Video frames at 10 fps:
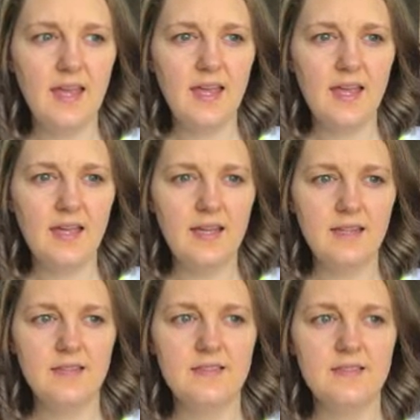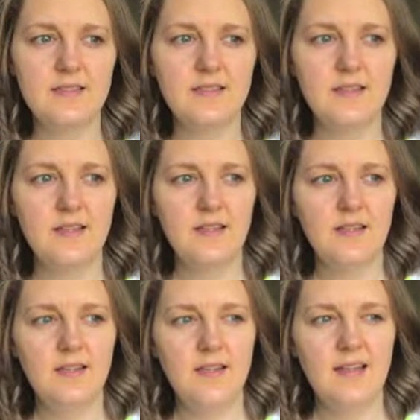And
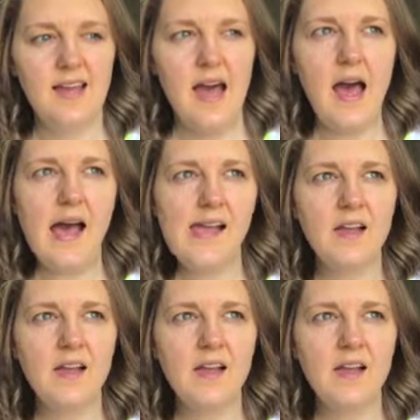I